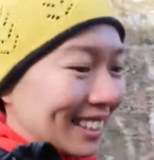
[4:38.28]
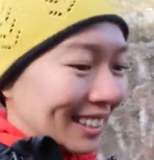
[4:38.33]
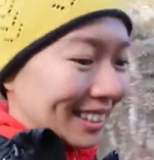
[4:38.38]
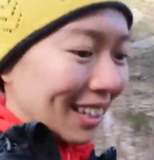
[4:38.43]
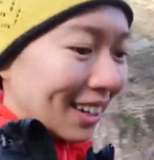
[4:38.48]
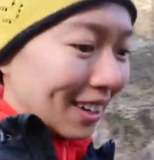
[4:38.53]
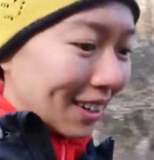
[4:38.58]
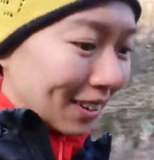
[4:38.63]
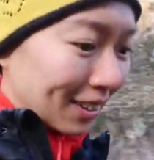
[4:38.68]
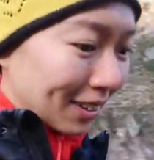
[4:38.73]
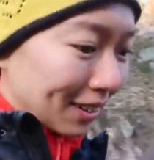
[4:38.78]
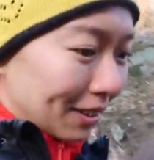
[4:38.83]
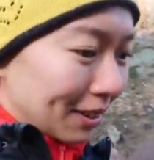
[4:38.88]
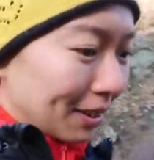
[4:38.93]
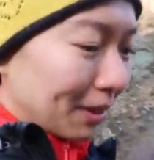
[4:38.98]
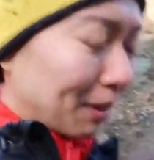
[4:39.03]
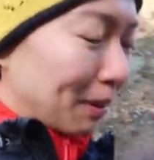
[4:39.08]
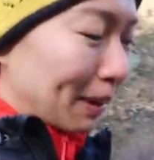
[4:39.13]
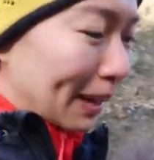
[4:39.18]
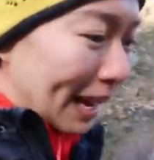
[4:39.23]
So
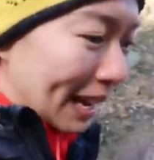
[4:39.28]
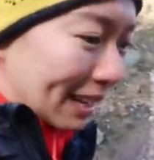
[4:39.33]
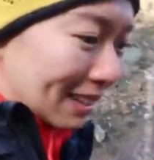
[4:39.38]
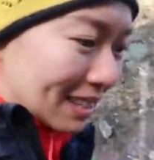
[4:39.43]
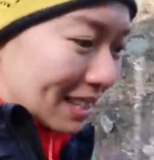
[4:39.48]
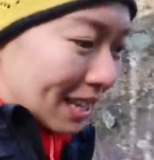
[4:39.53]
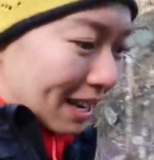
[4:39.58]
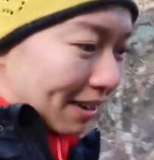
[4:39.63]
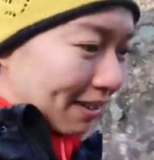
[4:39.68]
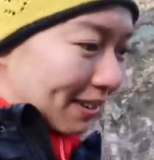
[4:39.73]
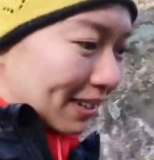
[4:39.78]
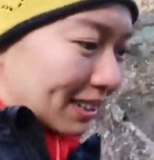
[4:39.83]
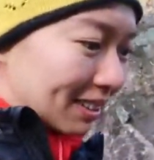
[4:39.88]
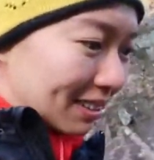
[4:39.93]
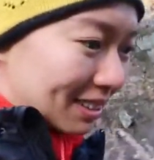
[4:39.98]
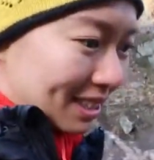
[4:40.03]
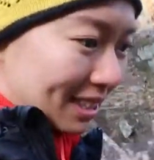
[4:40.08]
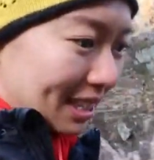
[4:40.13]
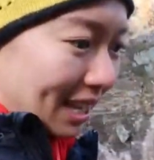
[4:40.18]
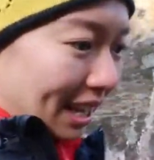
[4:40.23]
what else did I want
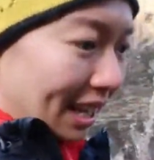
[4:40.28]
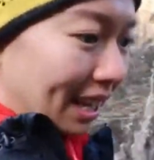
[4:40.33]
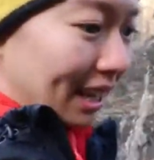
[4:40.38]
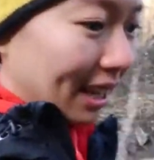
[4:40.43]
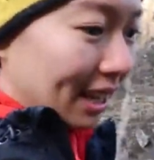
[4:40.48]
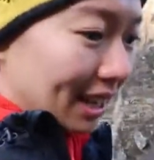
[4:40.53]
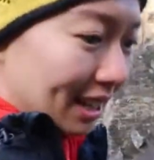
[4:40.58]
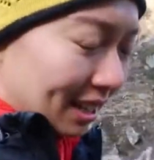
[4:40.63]
to say?